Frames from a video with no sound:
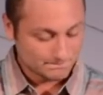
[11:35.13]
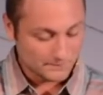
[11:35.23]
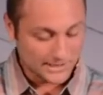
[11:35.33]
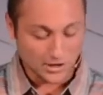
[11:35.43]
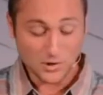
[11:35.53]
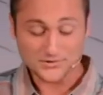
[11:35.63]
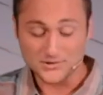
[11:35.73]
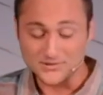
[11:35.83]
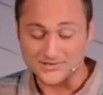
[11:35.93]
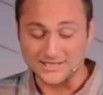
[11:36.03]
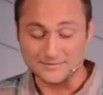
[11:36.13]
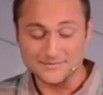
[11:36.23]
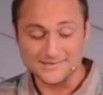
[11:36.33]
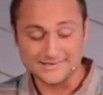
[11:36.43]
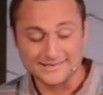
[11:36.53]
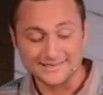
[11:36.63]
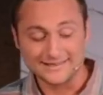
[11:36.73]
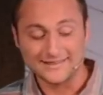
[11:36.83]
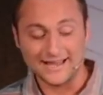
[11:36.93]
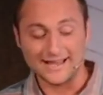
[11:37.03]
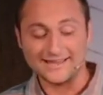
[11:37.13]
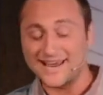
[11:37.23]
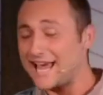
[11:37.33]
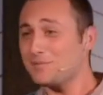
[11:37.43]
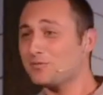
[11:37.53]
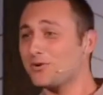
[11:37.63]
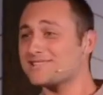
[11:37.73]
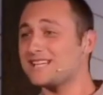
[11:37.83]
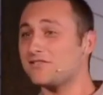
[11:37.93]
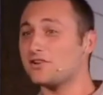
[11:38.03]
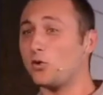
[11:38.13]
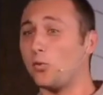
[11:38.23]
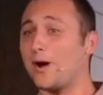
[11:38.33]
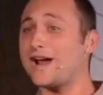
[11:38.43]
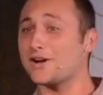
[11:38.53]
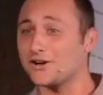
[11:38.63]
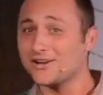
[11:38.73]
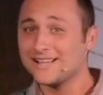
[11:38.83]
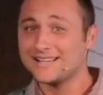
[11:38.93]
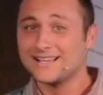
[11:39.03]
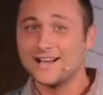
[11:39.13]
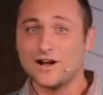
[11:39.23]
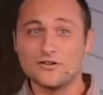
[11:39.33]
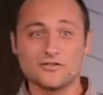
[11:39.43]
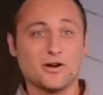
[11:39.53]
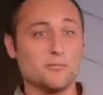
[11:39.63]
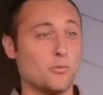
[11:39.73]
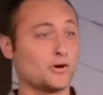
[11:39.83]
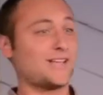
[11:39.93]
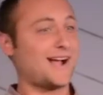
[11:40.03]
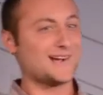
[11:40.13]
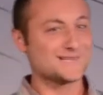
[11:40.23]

It also seems that Haman wasn't even aware of Mordecai's